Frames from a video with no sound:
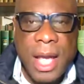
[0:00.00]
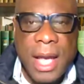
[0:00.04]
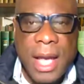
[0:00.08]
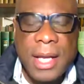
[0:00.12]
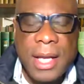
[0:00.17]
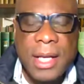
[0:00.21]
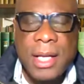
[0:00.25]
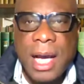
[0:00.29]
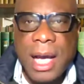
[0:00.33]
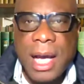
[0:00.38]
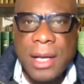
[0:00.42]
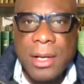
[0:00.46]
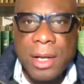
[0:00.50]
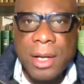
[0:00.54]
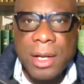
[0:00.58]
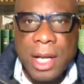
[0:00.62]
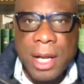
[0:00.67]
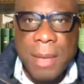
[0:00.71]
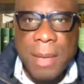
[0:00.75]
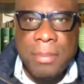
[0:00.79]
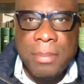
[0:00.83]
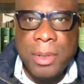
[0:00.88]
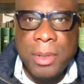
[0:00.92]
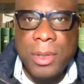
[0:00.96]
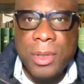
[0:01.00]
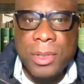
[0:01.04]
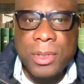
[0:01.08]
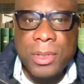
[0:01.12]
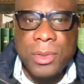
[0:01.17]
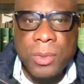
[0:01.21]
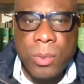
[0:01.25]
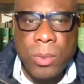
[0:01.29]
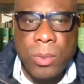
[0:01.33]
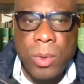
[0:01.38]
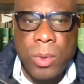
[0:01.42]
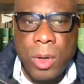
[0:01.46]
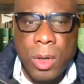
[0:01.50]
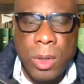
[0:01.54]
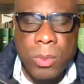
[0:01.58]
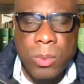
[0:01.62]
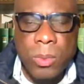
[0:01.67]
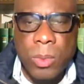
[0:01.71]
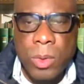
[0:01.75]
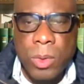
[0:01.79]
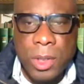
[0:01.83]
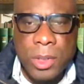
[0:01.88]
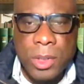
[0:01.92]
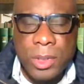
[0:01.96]
Then another
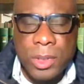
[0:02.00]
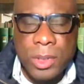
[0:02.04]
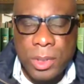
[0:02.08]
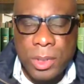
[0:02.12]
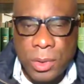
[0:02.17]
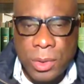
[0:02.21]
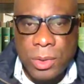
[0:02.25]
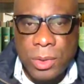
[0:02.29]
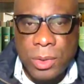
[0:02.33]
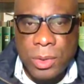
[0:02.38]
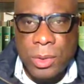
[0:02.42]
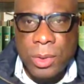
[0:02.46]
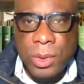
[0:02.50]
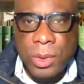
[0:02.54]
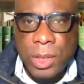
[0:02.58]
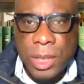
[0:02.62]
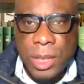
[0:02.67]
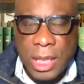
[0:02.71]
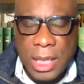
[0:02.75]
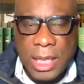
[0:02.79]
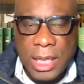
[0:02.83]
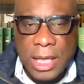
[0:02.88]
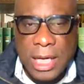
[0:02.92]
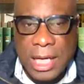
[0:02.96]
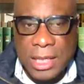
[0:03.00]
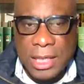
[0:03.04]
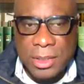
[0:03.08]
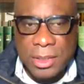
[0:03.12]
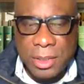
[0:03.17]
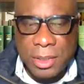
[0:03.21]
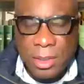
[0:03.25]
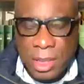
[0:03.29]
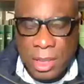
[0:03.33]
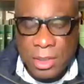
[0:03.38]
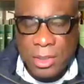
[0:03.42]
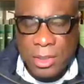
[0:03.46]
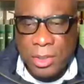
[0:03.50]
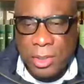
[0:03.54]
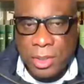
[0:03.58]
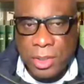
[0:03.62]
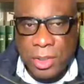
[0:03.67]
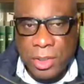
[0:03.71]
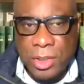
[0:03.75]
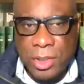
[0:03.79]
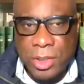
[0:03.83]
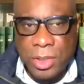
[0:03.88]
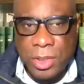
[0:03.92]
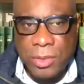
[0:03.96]
post-World War II international
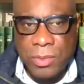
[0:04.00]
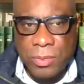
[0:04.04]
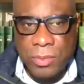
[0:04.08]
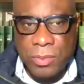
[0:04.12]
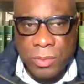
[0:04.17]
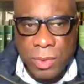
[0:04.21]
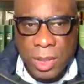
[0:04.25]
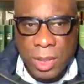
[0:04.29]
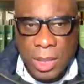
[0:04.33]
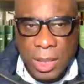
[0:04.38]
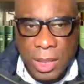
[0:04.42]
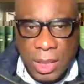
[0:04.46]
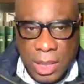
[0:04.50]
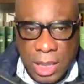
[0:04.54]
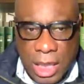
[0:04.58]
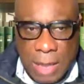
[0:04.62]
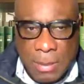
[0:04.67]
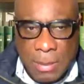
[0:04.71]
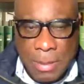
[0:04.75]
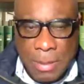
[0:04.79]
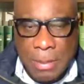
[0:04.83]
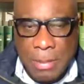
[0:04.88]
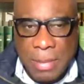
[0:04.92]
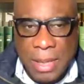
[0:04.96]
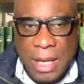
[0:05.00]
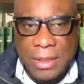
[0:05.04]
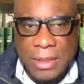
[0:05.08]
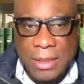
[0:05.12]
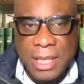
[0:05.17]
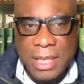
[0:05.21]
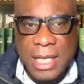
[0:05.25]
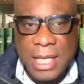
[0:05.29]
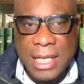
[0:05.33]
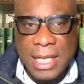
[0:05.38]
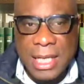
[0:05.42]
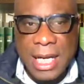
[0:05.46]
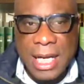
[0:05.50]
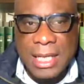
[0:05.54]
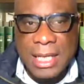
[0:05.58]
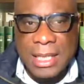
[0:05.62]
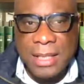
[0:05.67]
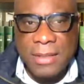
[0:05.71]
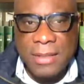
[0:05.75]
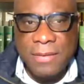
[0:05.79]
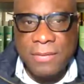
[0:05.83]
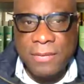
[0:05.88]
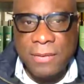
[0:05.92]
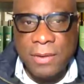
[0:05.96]
institution came about in
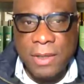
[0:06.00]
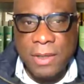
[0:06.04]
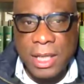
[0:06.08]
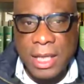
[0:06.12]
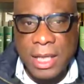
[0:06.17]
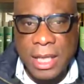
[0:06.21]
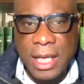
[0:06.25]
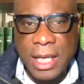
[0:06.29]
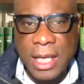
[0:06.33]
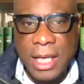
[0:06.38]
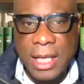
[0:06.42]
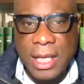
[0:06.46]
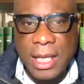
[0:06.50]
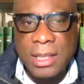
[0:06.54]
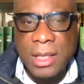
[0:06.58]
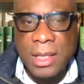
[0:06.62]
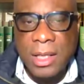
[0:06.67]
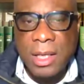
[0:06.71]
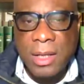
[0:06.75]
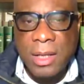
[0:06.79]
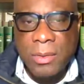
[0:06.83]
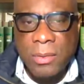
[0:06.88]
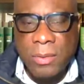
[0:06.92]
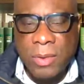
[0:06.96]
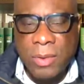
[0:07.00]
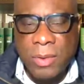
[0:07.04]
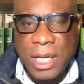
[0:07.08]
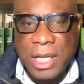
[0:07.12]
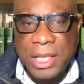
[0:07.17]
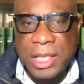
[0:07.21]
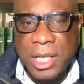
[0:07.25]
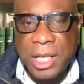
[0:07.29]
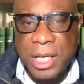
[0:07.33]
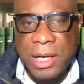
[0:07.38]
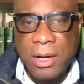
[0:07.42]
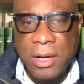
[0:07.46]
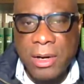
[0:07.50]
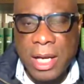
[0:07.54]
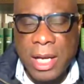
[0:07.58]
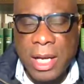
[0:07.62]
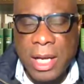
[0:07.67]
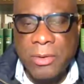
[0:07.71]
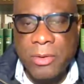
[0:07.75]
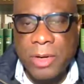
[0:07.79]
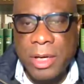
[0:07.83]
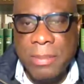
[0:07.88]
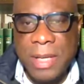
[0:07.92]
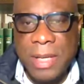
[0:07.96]
1948 with the
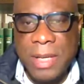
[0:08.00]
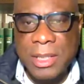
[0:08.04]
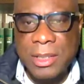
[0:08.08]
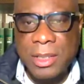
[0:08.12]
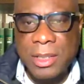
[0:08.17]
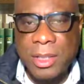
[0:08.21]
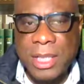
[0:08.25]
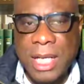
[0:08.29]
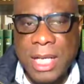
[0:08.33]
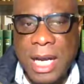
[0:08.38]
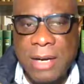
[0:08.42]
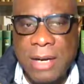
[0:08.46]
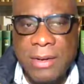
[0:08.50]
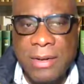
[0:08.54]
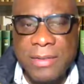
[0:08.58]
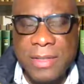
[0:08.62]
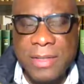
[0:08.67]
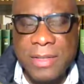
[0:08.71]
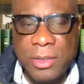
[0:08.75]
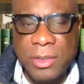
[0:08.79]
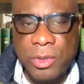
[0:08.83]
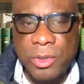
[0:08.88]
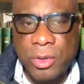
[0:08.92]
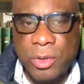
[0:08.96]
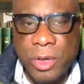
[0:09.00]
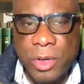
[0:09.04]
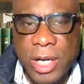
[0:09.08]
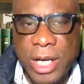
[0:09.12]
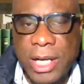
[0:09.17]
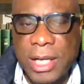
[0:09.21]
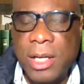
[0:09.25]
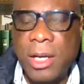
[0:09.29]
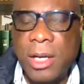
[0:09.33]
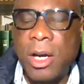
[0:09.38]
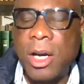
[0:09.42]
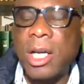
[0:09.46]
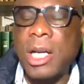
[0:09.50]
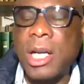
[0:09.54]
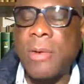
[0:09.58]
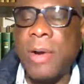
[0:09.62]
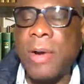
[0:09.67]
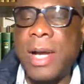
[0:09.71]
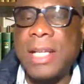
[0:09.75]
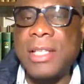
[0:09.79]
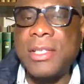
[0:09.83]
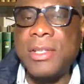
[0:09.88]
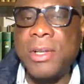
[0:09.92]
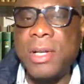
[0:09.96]
General Agreement on Tariffs and Trade,
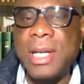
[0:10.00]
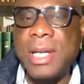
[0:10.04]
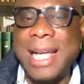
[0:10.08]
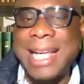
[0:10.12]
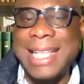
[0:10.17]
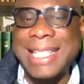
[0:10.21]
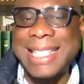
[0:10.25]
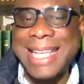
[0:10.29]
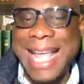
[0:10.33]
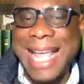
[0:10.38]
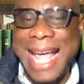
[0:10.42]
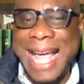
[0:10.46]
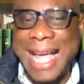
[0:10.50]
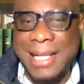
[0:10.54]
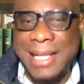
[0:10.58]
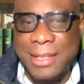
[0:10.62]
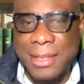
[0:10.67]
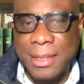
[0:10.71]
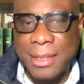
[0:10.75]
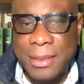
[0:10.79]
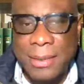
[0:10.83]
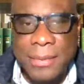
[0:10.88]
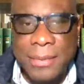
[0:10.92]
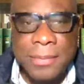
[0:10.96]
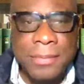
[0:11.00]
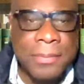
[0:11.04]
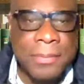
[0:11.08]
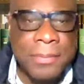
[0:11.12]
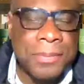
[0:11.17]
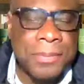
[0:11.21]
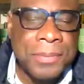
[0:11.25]
otherwise known as GATT.